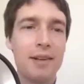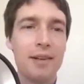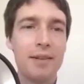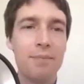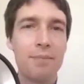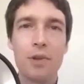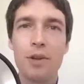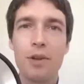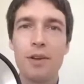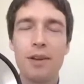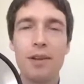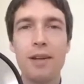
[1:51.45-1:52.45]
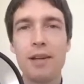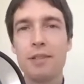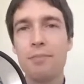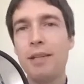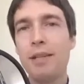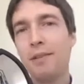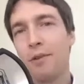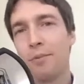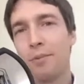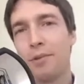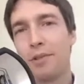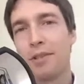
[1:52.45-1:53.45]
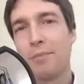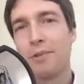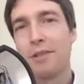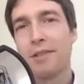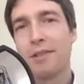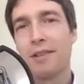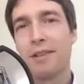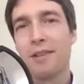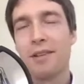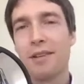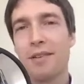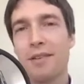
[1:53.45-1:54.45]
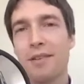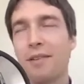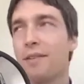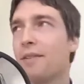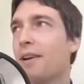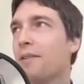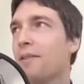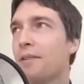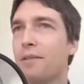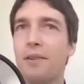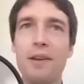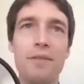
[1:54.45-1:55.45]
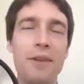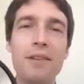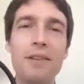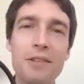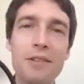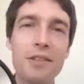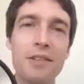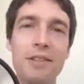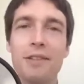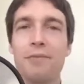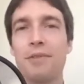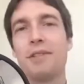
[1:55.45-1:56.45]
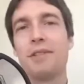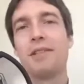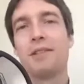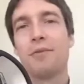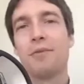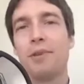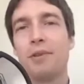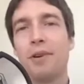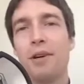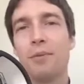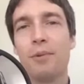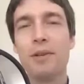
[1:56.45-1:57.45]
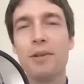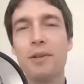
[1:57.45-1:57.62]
Um, and it has many notable exceptions, uh, I don't know, advantages and differences from Iroha 1.